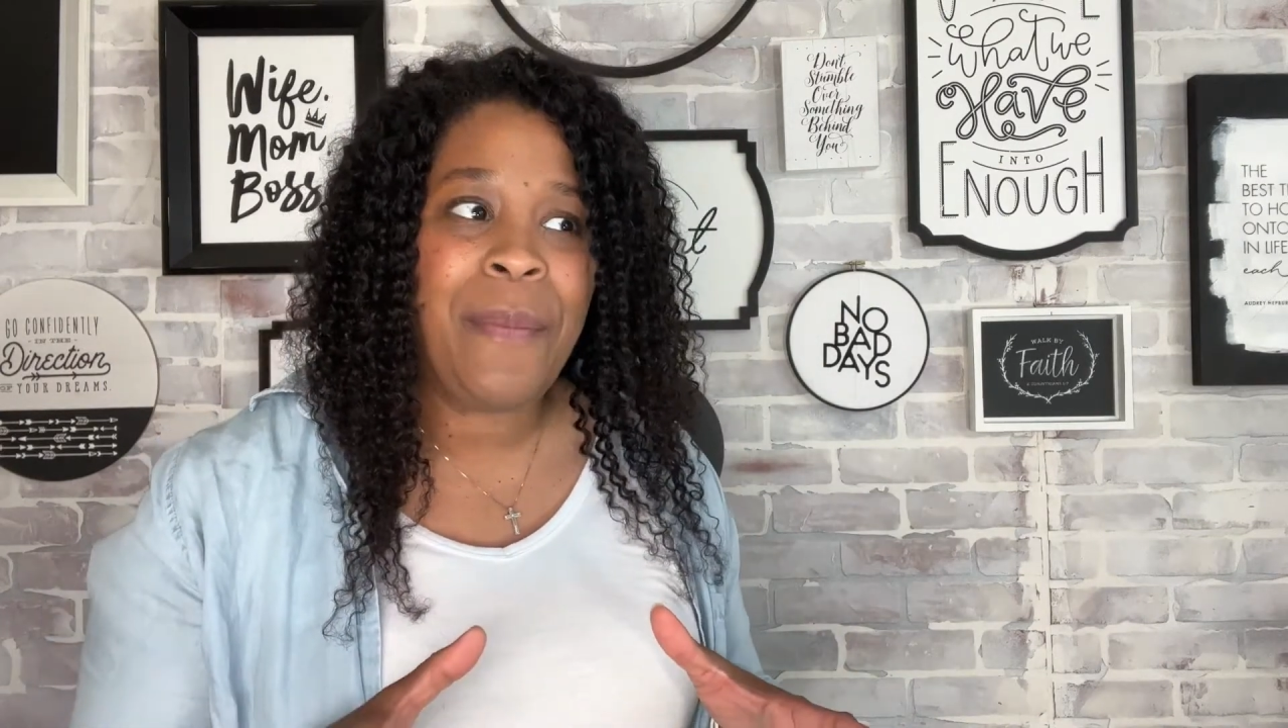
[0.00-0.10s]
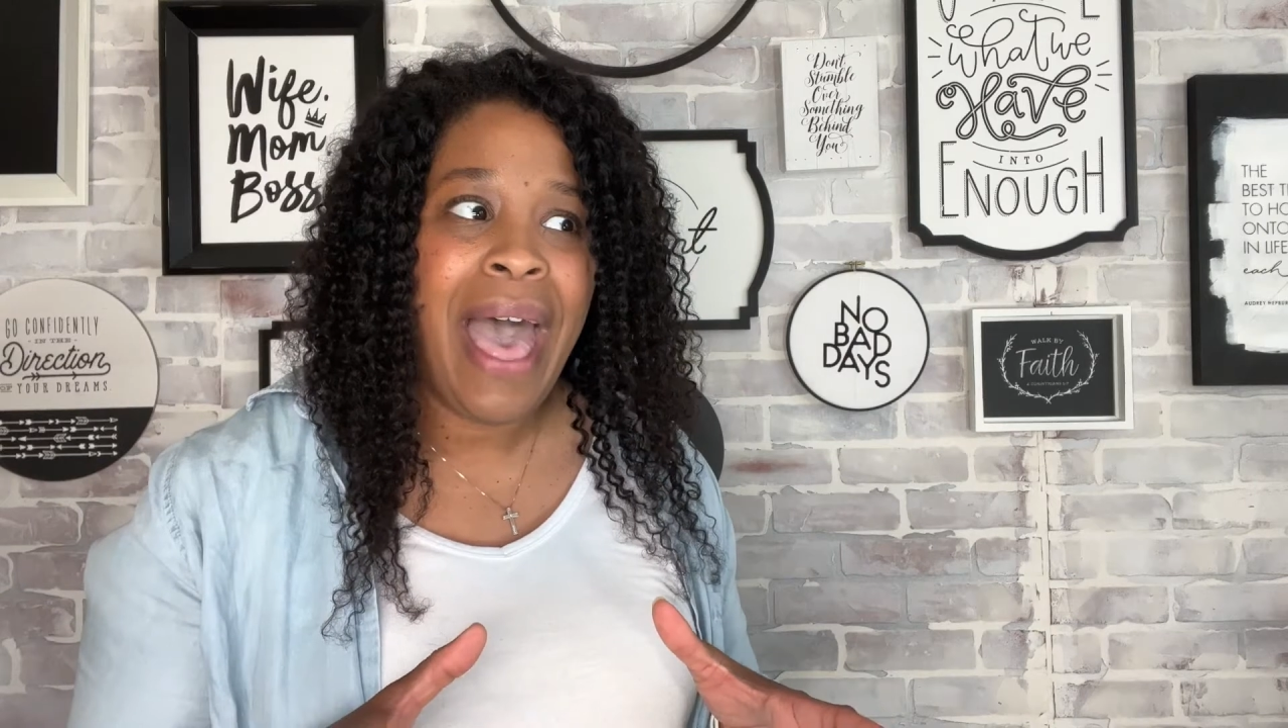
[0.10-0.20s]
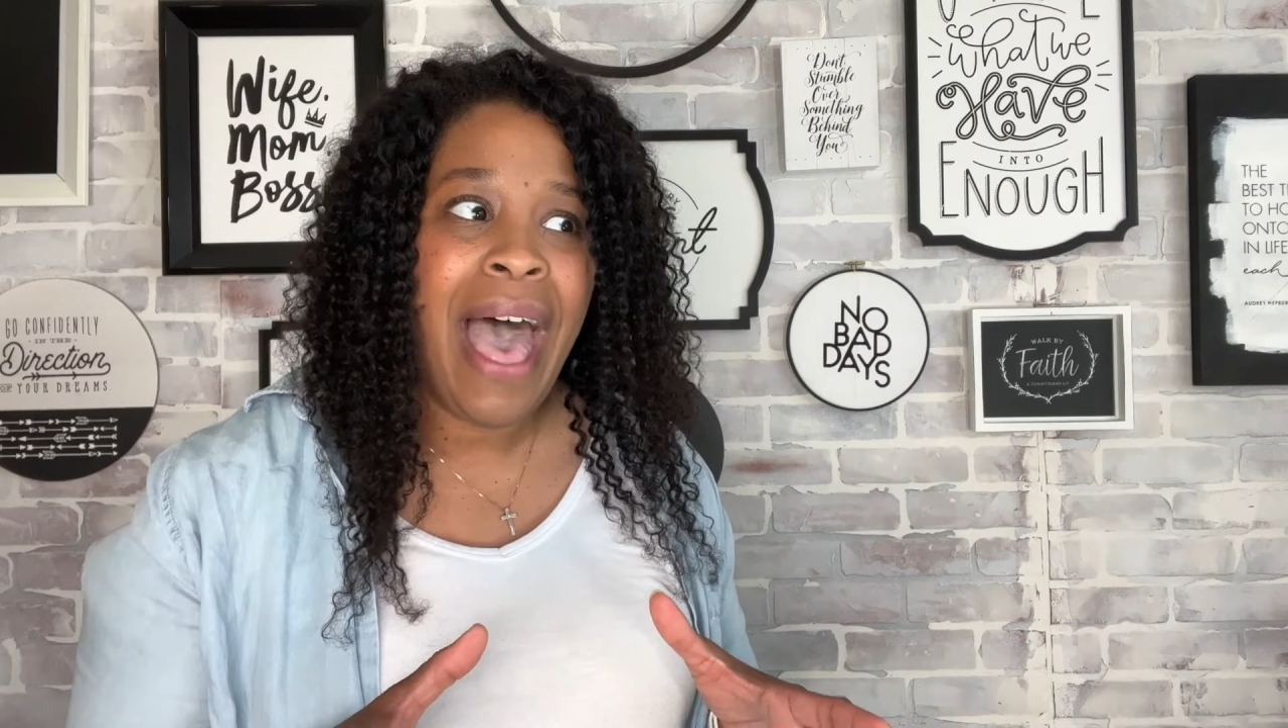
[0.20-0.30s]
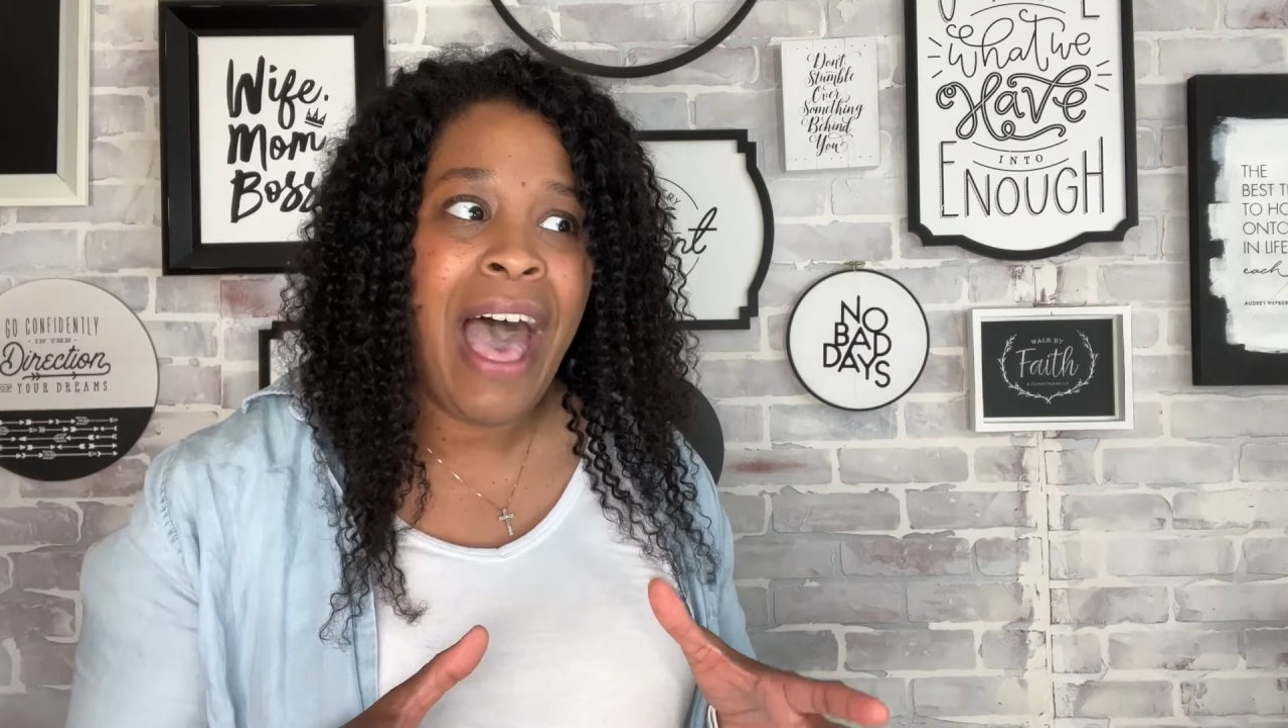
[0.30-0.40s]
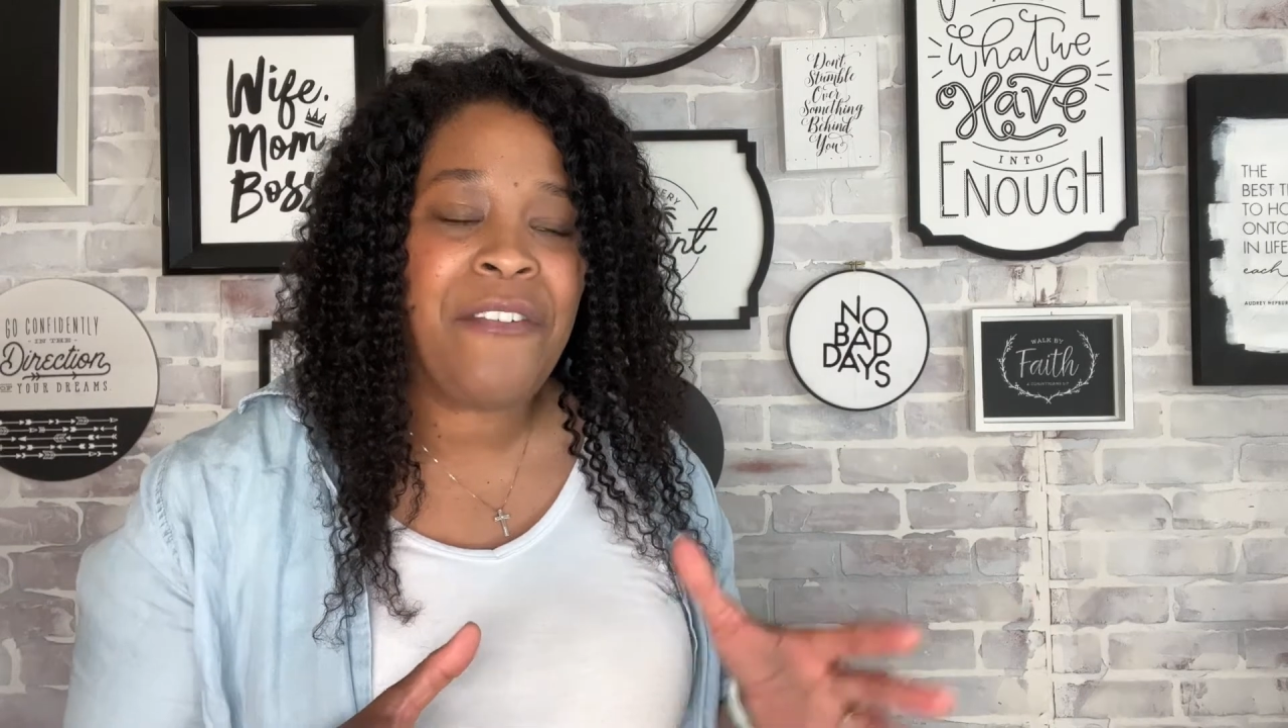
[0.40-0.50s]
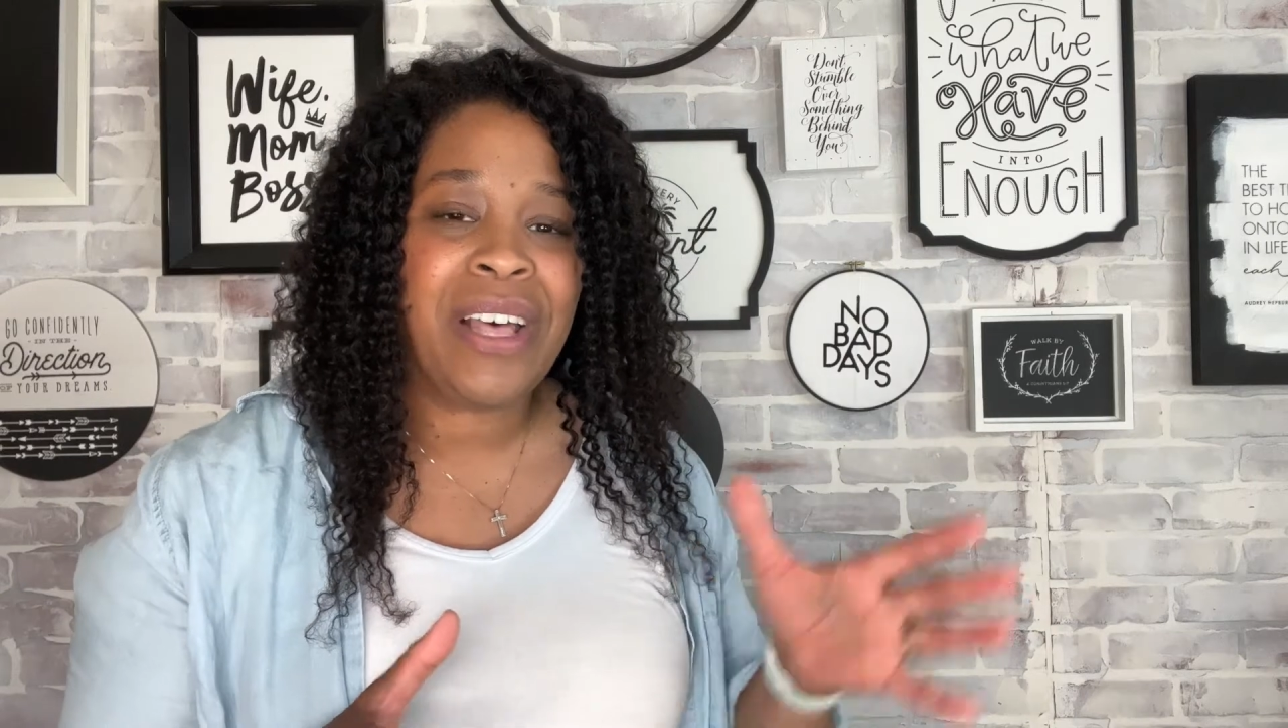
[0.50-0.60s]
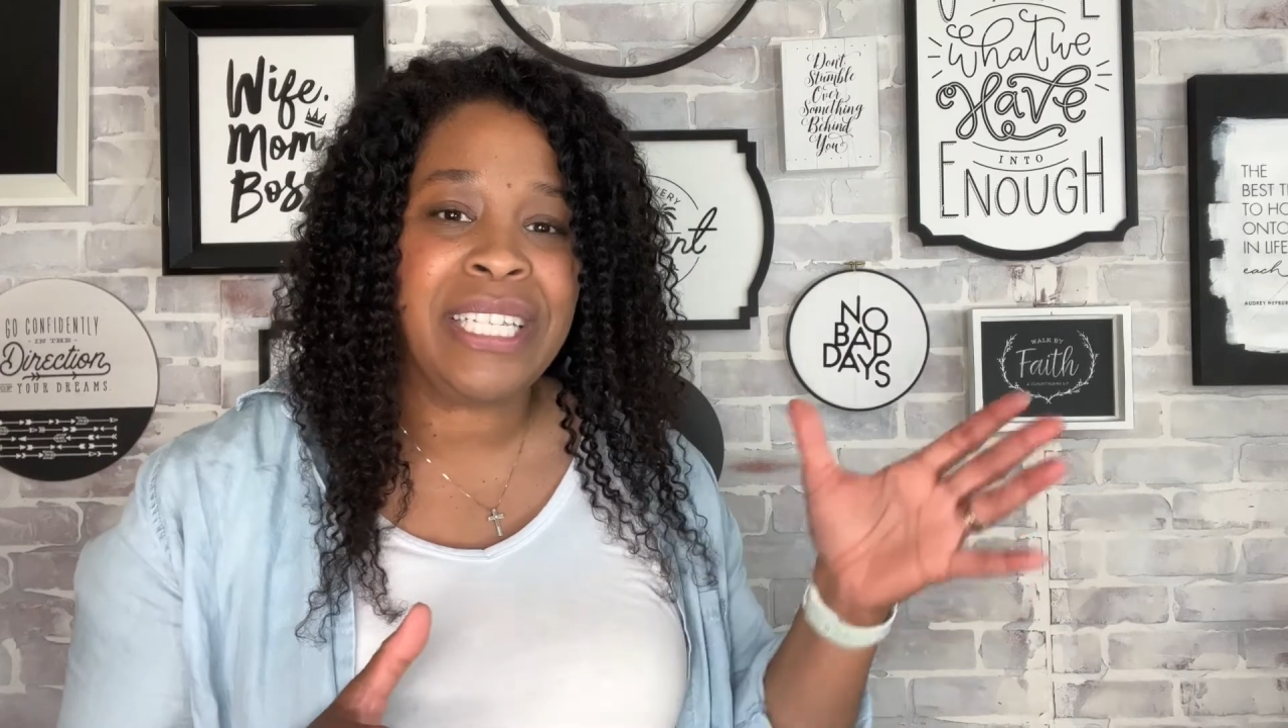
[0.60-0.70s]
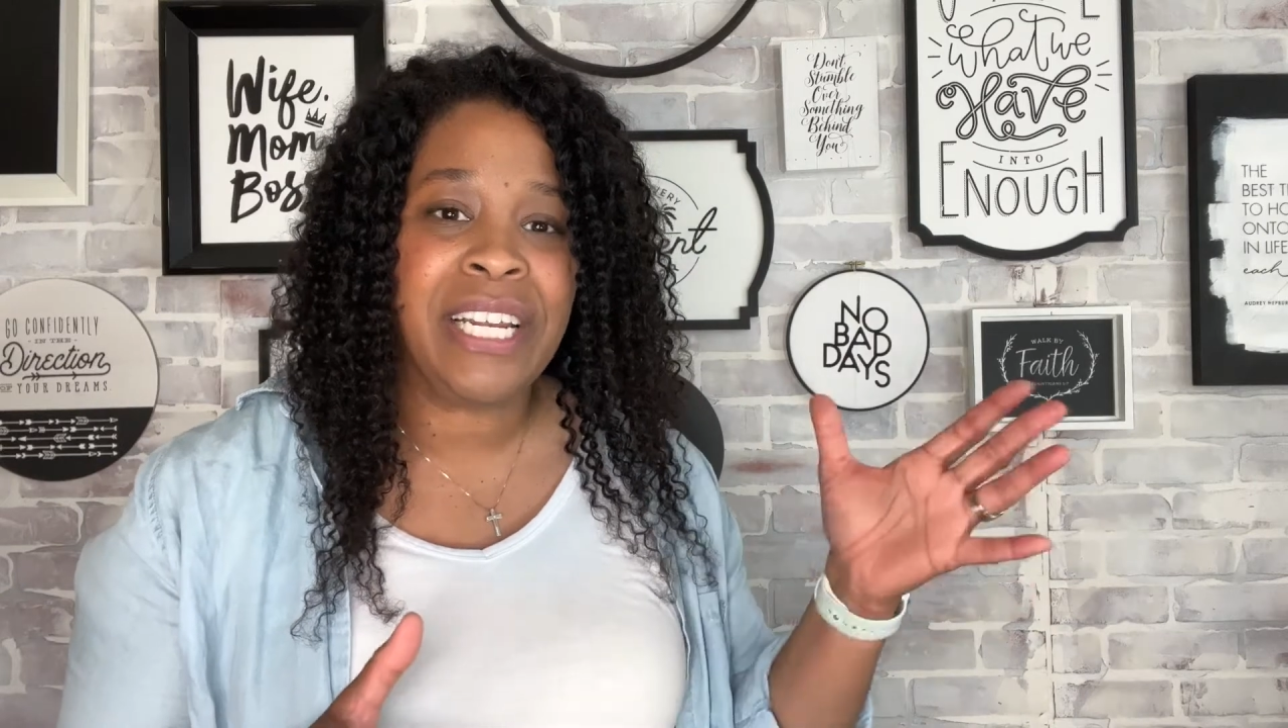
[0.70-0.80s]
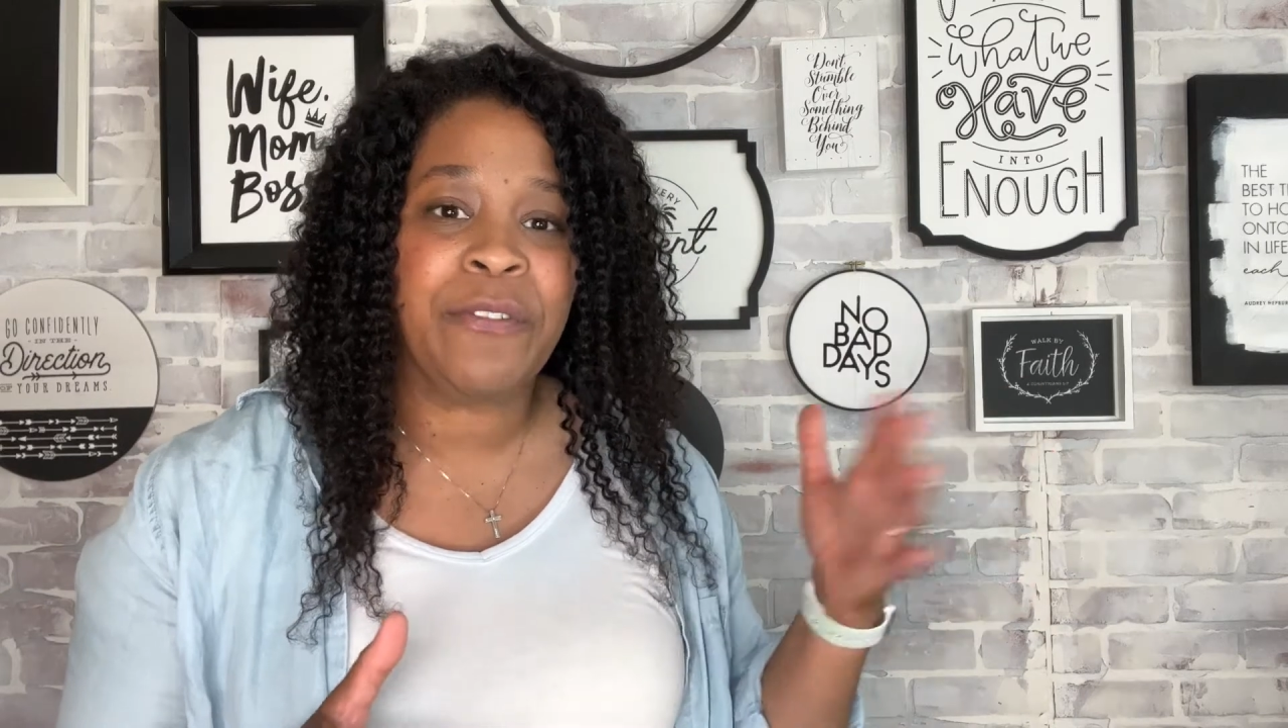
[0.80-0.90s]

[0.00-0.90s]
have a set